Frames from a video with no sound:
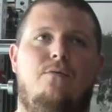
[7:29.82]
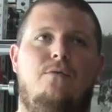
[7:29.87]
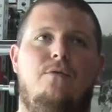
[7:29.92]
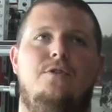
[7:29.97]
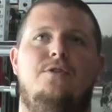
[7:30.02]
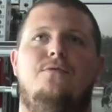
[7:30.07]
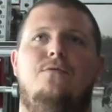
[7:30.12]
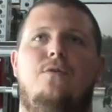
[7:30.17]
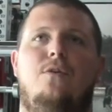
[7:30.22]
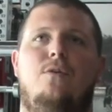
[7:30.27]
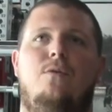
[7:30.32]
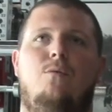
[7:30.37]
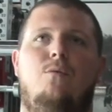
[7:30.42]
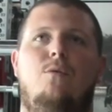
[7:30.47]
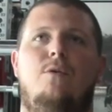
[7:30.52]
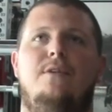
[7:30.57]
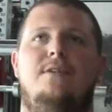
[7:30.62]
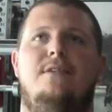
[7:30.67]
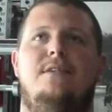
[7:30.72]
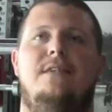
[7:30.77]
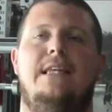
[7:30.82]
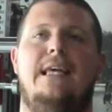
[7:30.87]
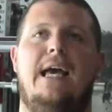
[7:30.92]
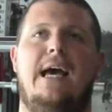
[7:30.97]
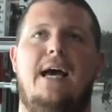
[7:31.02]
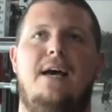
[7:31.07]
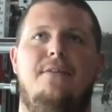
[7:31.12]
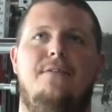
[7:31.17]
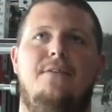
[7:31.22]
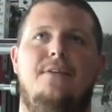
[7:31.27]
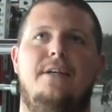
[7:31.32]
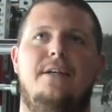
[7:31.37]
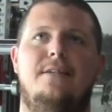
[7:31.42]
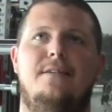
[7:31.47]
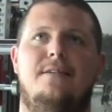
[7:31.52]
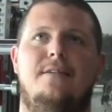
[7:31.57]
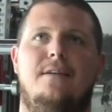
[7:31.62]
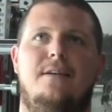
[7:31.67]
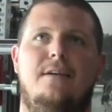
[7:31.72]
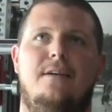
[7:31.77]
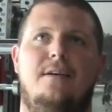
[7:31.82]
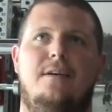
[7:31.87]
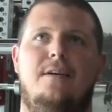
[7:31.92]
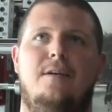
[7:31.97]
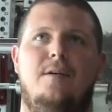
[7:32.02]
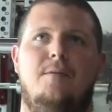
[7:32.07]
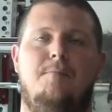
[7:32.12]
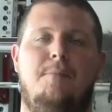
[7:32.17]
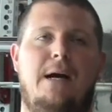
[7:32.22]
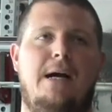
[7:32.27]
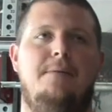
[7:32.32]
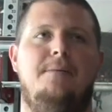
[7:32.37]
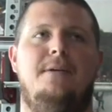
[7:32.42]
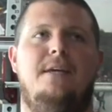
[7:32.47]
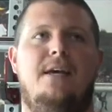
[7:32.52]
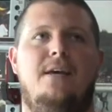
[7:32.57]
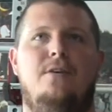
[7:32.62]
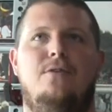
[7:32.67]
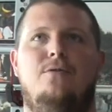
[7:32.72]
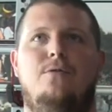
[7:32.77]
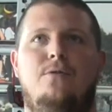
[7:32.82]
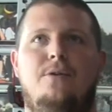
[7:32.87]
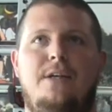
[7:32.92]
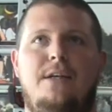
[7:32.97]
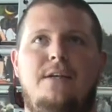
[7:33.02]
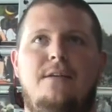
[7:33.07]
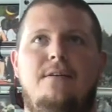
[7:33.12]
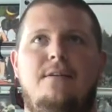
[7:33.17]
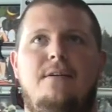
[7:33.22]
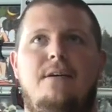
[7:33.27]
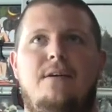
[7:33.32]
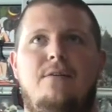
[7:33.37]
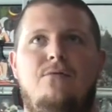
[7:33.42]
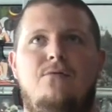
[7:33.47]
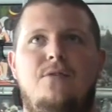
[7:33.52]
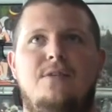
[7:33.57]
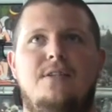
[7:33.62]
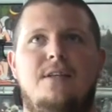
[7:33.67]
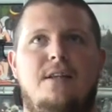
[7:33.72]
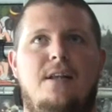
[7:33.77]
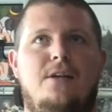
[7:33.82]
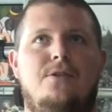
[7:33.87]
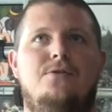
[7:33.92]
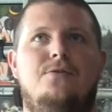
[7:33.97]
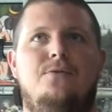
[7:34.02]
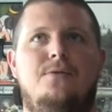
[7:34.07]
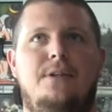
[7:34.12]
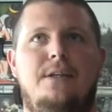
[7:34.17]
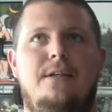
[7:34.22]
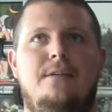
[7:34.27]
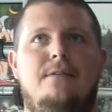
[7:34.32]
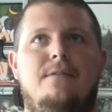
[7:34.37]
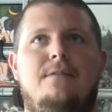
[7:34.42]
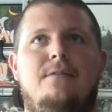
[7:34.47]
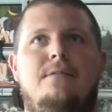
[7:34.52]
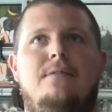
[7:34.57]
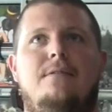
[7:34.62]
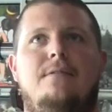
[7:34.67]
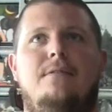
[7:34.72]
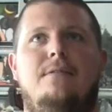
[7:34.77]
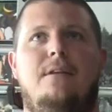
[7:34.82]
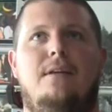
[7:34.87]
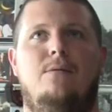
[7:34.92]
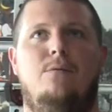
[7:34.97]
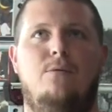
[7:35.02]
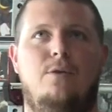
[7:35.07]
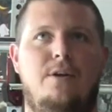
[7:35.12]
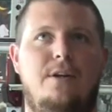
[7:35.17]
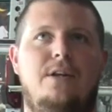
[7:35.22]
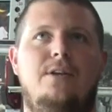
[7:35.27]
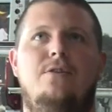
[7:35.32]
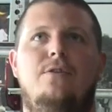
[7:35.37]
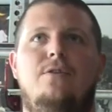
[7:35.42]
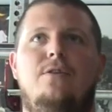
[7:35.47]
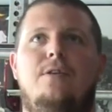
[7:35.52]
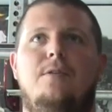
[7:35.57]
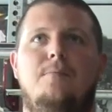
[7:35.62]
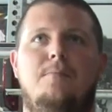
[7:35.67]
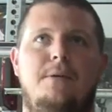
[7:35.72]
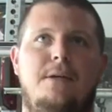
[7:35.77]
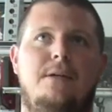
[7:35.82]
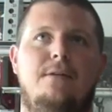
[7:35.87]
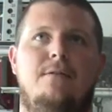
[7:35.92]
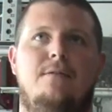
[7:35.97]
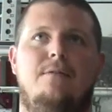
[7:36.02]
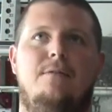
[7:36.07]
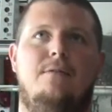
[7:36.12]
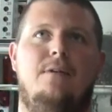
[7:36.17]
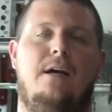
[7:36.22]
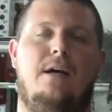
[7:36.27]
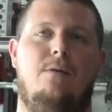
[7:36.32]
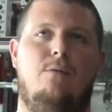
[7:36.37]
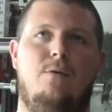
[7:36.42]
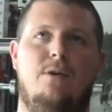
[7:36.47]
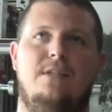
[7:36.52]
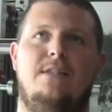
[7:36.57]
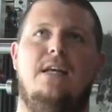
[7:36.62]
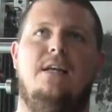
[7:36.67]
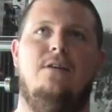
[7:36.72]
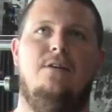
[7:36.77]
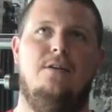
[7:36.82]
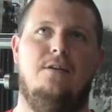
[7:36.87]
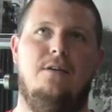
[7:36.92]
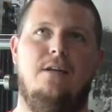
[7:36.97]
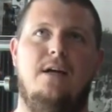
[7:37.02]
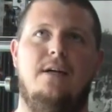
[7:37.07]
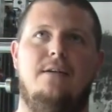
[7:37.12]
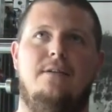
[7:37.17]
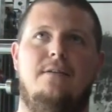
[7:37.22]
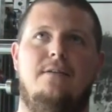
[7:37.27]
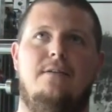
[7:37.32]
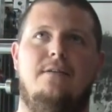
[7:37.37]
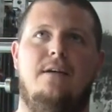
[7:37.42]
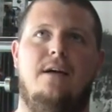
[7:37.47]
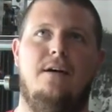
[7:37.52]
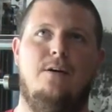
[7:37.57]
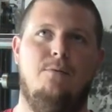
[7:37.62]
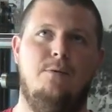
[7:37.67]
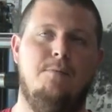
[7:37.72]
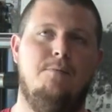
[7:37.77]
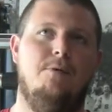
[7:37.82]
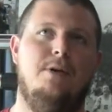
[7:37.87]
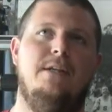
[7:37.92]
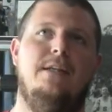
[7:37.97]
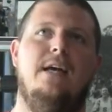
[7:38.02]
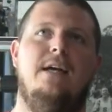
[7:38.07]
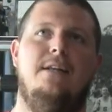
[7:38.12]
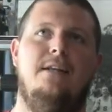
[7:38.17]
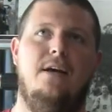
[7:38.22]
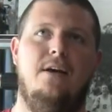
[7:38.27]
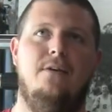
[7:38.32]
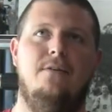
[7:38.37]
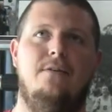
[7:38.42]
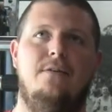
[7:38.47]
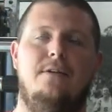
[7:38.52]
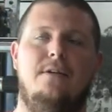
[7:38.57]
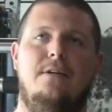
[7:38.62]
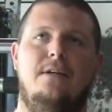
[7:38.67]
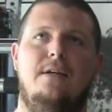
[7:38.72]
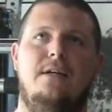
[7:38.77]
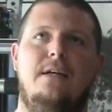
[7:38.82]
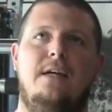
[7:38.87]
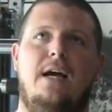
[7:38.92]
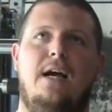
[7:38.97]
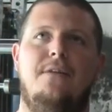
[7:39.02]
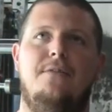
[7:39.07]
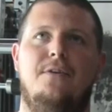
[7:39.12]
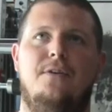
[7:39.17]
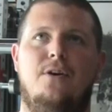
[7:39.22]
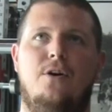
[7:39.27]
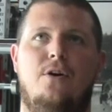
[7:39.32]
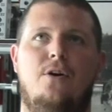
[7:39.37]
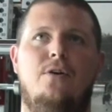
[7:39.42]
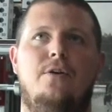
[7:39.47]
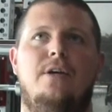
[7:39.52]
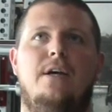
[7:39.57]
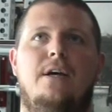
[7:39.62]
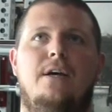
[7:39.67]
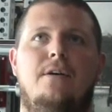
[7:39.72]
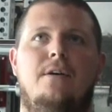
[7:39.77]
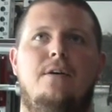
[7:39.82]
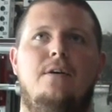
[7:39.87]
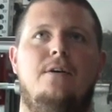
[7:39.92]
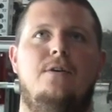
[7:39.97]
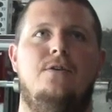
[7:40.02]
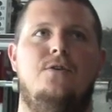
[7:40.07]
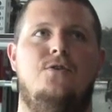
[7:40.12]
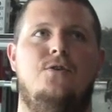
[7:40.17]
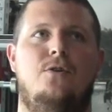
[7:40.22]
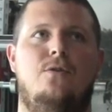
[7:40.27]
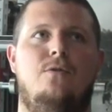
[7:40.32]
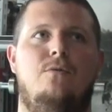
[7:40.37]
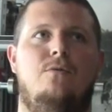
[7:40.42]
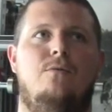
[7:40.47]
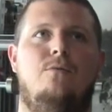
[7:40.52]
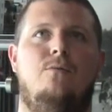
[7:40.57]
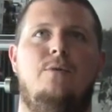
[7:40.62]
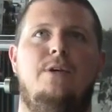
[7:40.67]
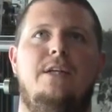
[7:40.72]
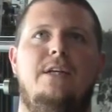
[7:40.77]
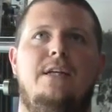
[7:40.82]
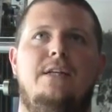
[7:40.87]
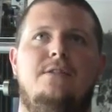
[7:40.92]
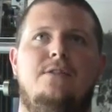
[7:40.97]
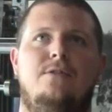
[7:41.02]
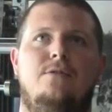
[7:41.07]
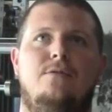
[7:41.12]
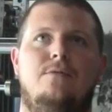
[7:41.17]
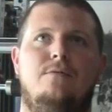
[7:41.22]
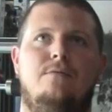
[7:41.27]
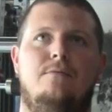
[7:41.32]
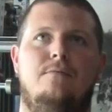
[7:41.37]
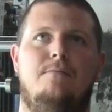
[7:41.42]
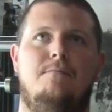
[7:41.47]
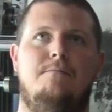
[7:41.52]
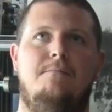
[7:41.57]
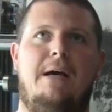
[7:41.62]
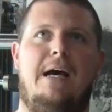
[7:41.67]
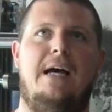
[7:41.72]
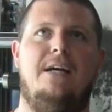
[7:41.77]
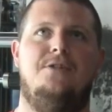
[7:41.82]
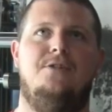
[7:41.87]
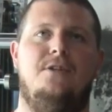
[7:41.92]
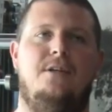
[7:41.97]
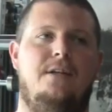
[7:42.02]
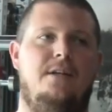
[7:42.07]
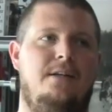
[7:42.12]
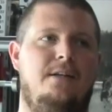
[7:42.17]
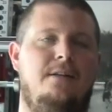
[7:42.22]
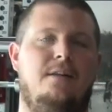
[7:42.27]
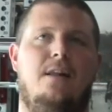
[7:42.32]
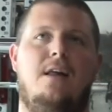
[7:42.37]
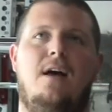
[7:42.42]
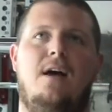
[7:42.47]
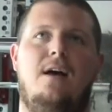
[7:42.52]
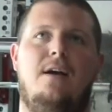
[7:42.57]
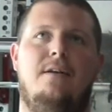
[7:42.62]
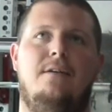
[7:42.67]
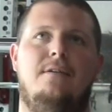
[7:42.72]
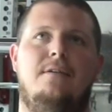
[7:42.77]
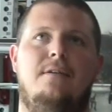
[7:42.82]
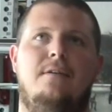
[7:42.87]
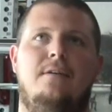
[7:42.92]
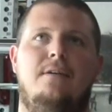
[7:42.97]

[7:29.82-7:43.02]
first of all, what's the athlete's biomechanical need and physiological need? What do they do to compete? What does that look like? How can we break that down? And then go, okay, so we need to match and in line,